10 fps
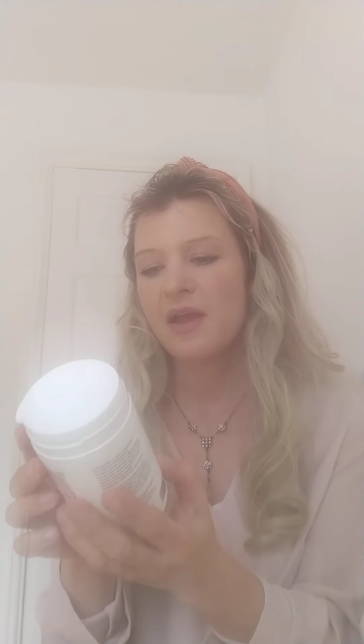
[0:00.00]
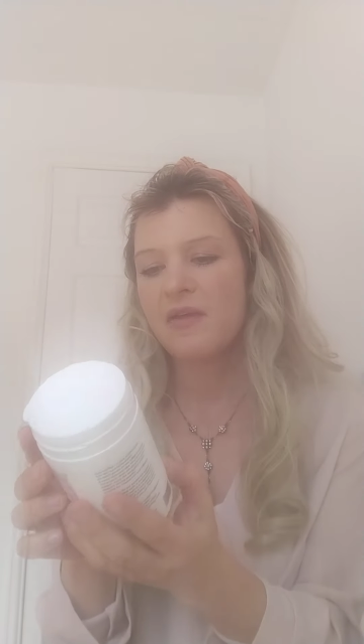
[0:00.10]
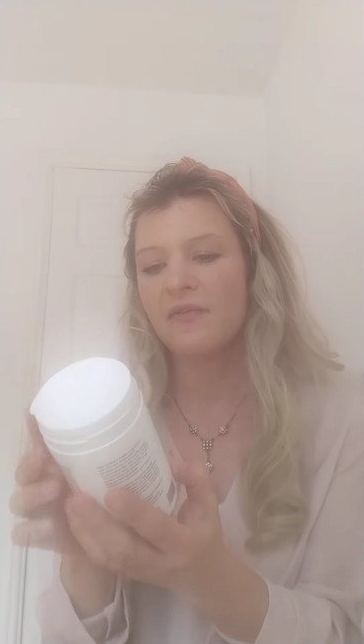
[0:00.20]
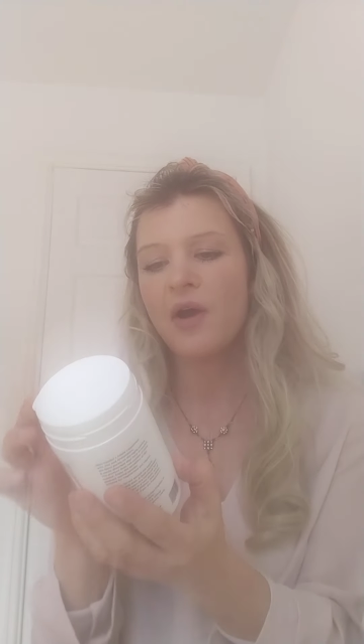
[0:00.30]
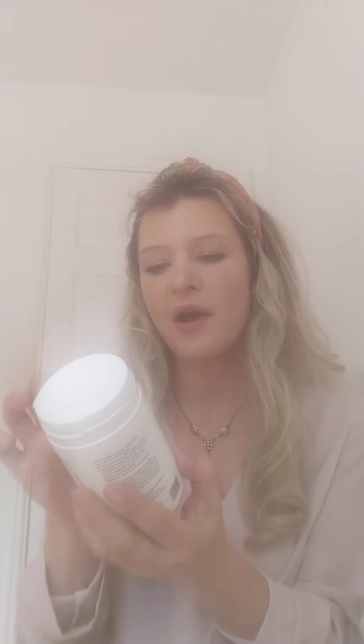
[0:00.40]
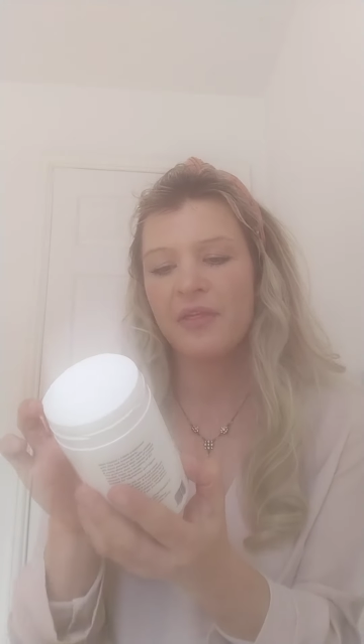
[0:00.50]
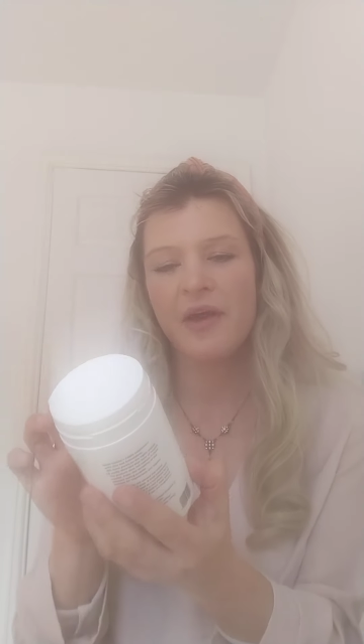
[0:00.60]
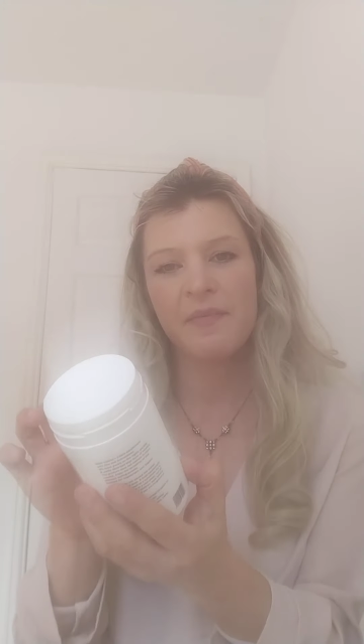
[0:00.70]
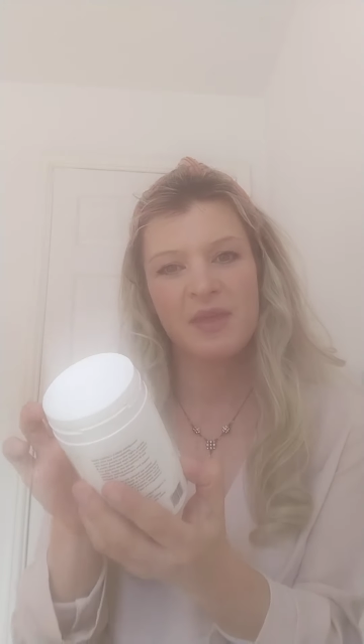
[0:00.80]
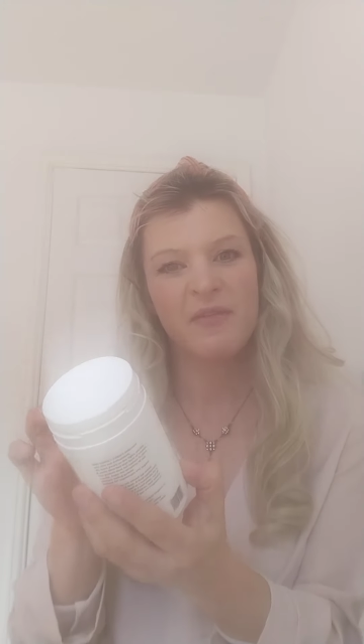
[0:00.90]
the
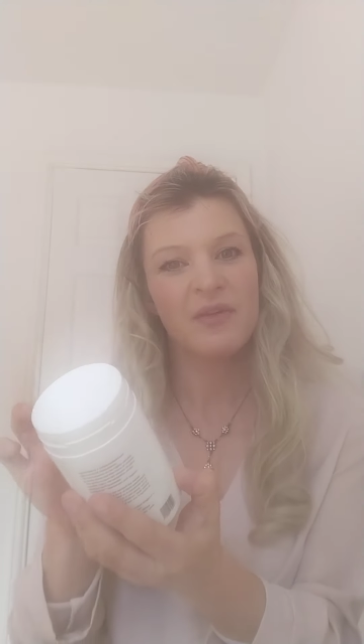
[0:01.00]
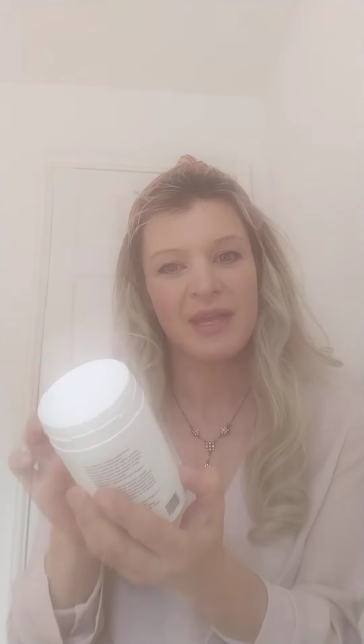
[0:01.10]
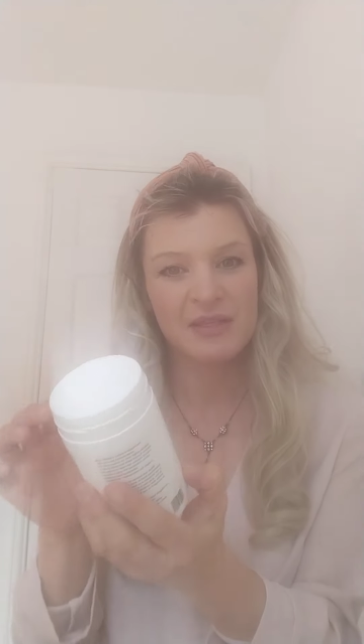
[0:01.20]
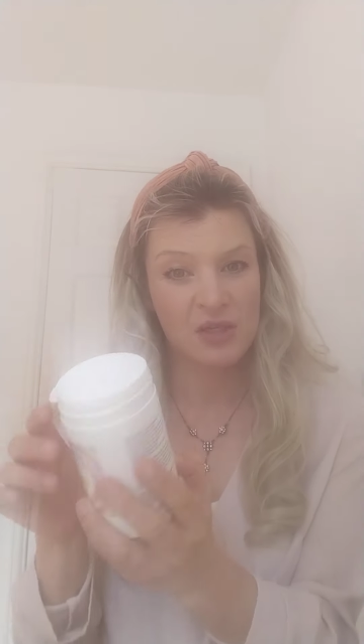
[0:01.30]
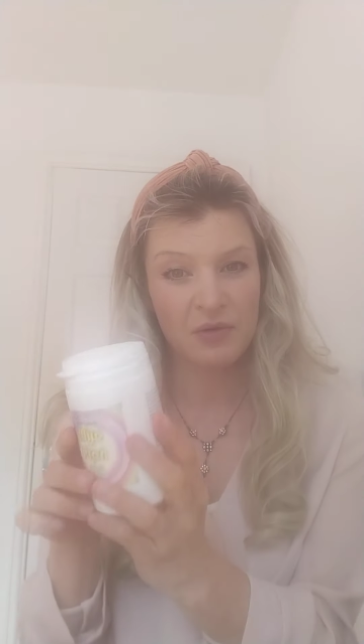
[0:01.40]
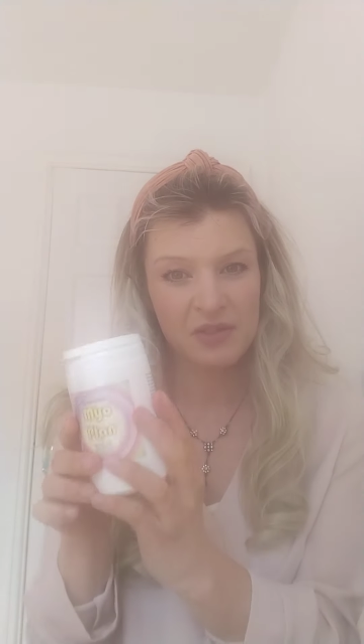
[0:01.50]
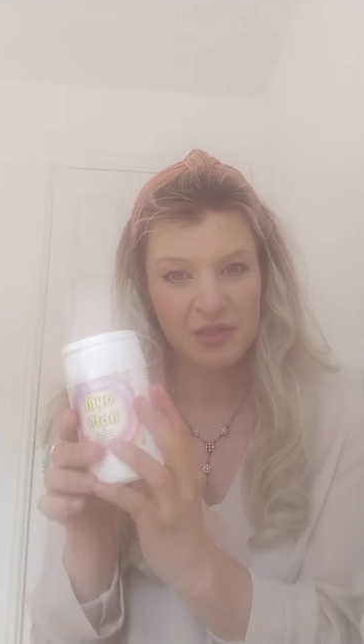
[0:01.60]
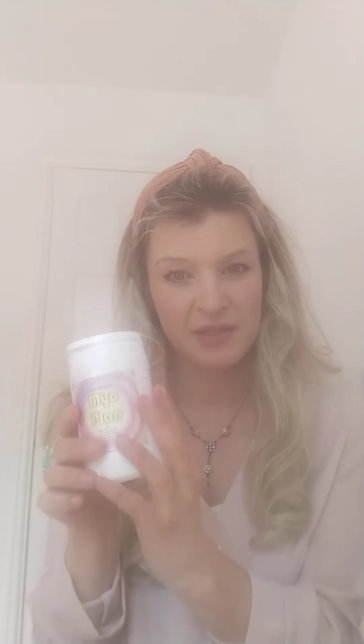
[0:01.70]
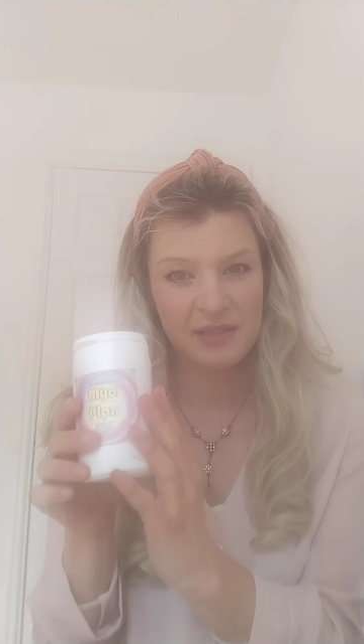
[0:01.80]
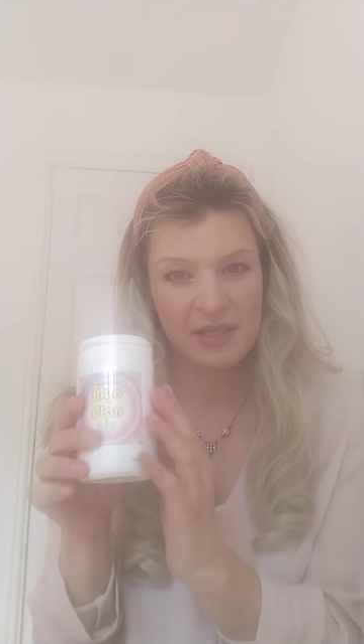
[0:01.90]

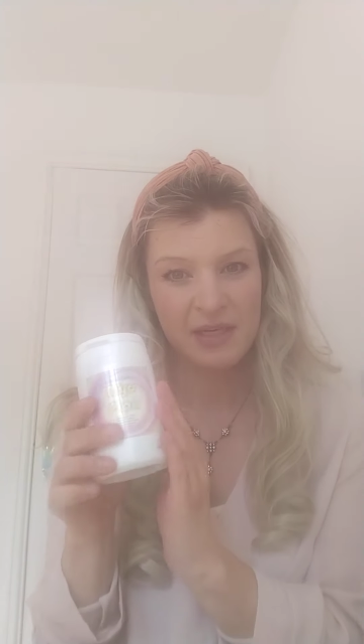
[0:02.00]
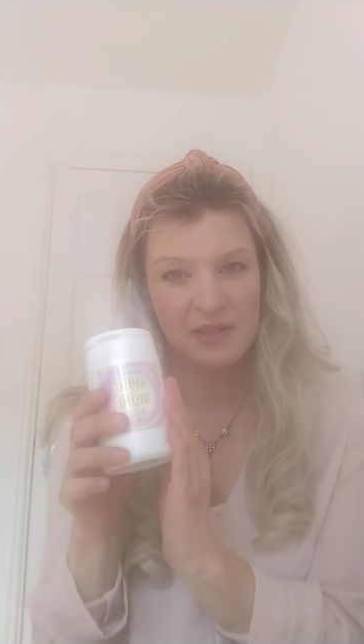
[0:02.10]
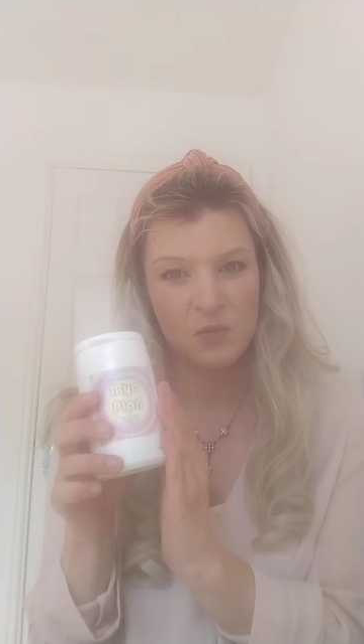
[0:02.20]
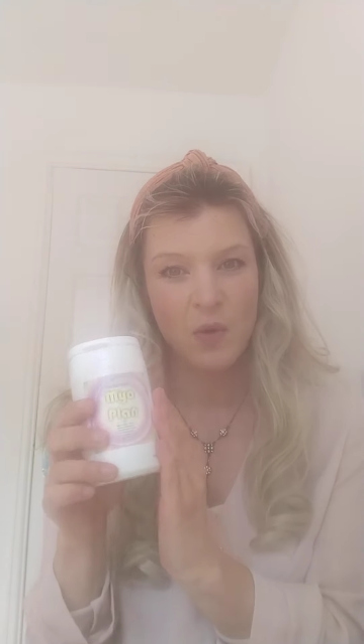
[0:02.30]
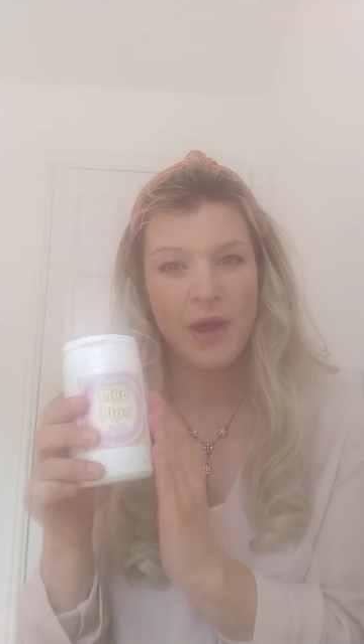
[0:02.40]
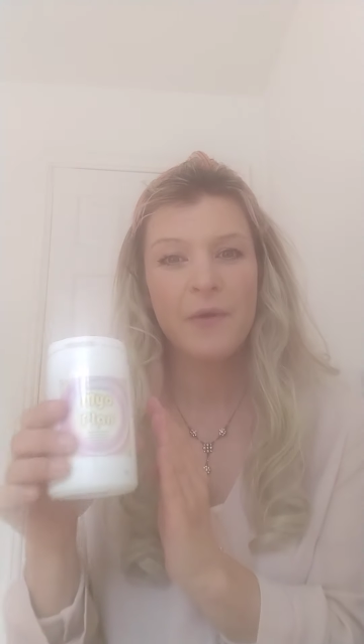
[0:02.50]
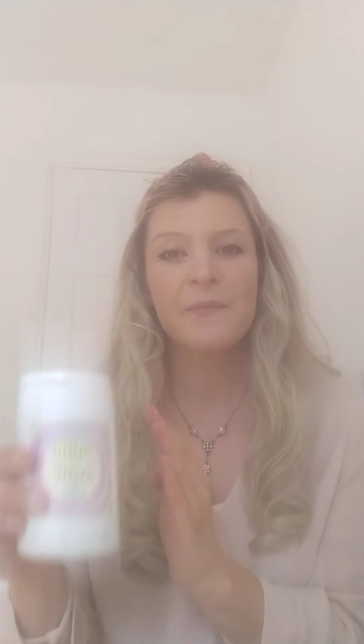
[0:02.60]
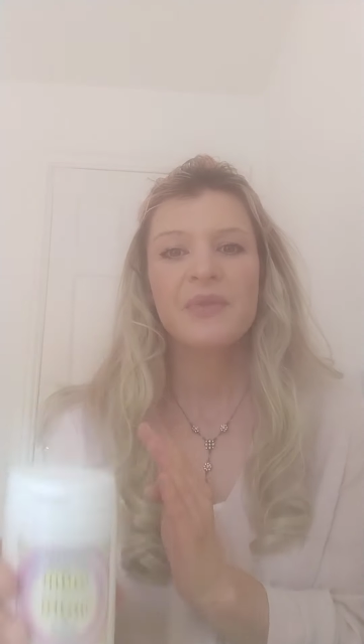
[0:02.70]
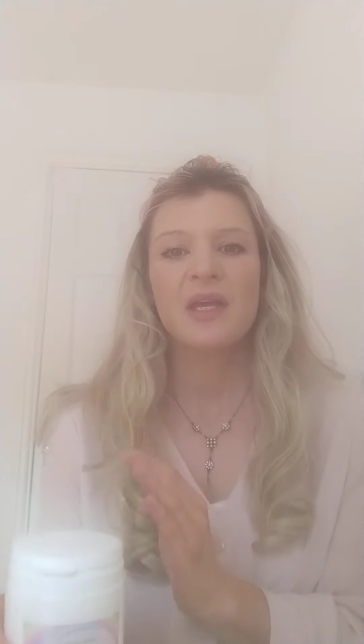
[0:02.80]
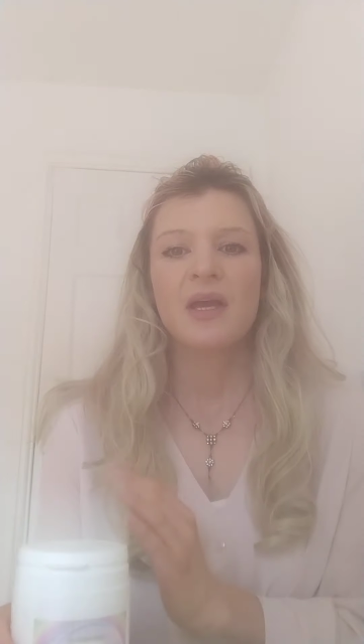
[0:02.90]
antioxidants in as well.